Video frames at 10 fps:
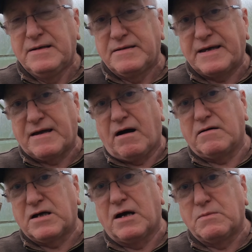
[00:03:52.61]
They
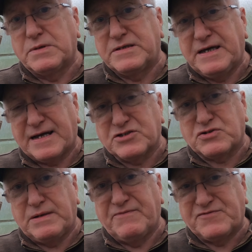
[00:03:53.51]
can't cope with the
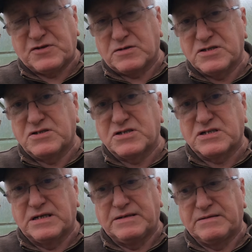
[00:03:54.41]
extreme frosts
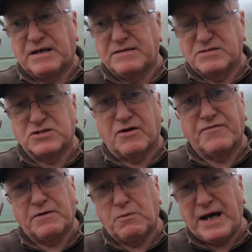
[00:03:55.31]
and
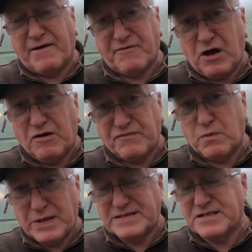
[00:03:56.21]
stuff that we have over
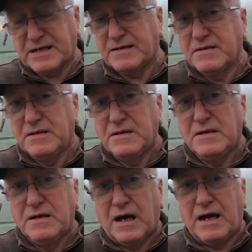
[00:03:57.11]
winter.
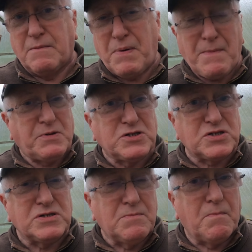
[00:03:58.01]

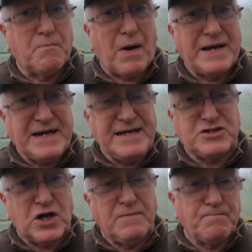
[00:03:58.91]
Peppers, by
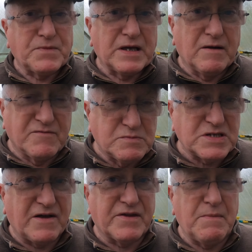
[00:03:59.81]
nature, they come
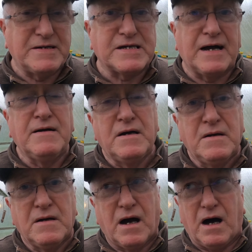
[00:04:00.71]
South America,
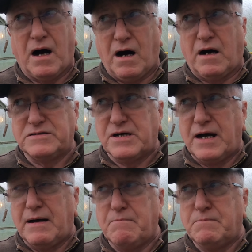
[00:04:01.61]
are
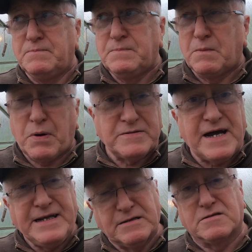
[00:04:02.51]

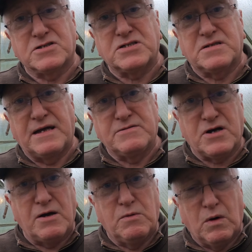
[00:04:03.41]
perennials. They
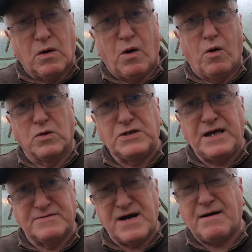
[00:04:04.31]
grow all
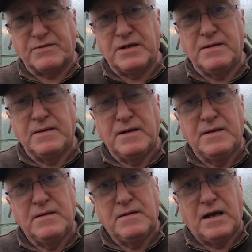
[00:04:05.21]
year round,
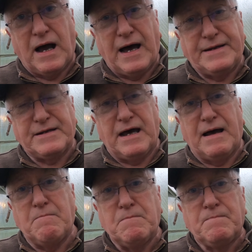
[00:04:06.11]
and
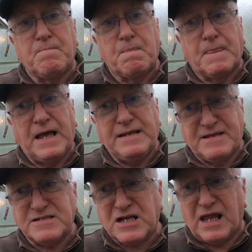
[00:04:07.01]
in
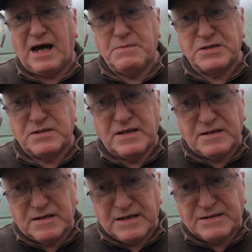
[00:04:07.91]
this climate,
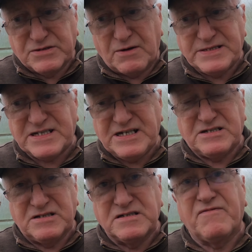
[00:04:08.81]
the growing
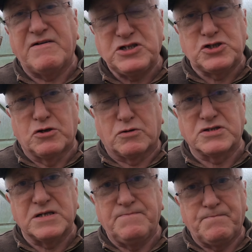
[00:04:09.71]
season is very short.